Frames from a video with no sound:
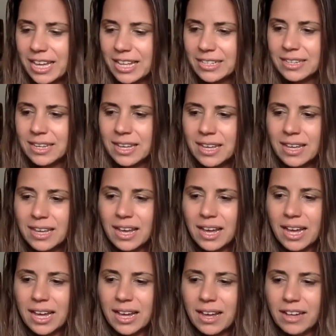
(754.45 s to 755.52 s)
And
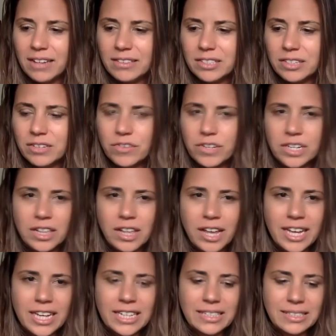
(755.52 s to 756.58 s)
uh, I soon
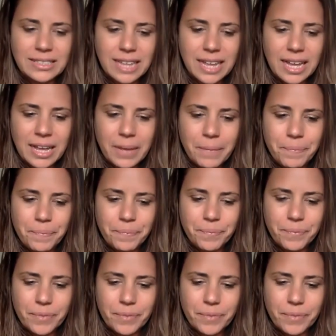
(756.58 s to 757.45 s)
realized um,